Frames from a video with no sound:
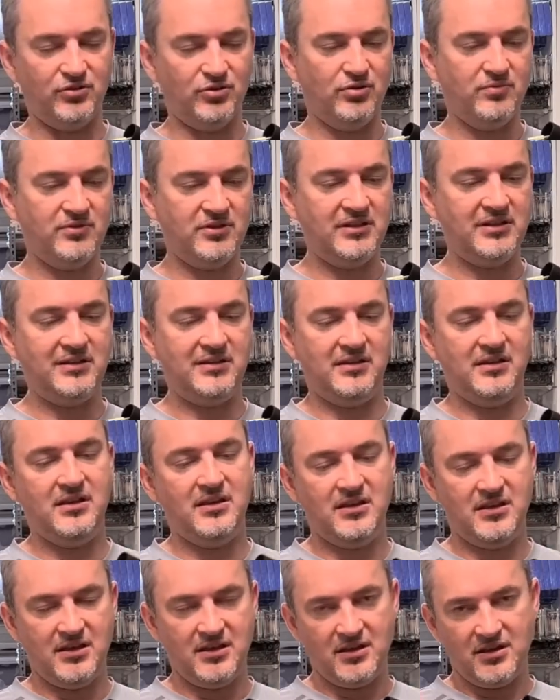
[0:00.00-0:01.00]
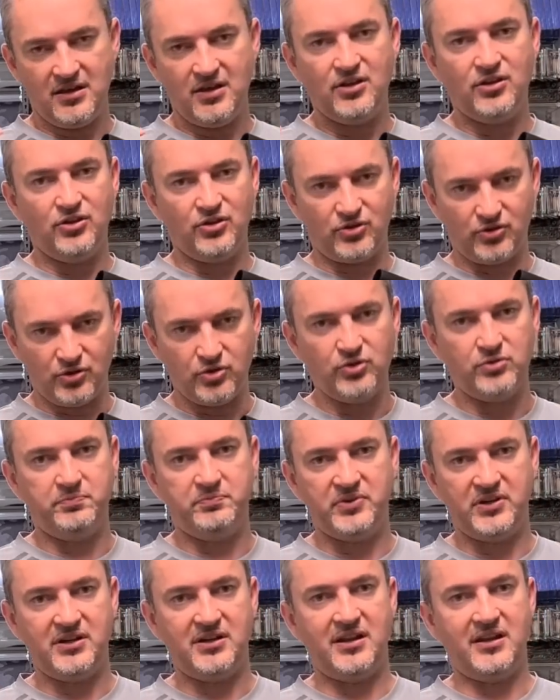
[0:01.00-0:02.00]
normally, you could
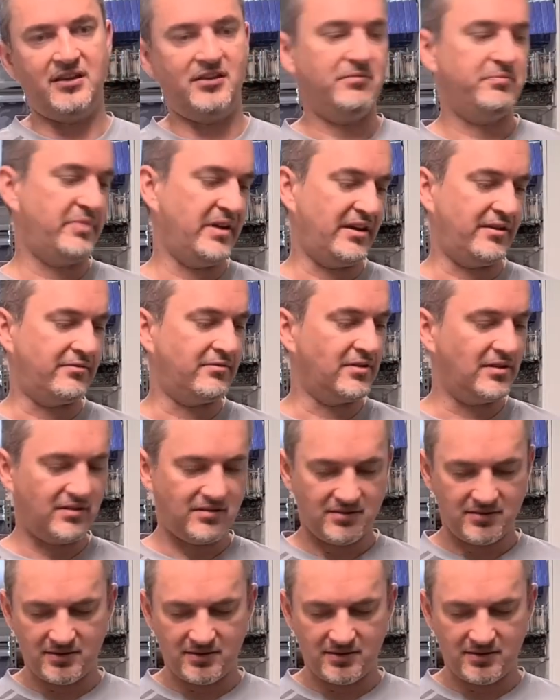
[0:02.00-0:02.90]
burn out your battery.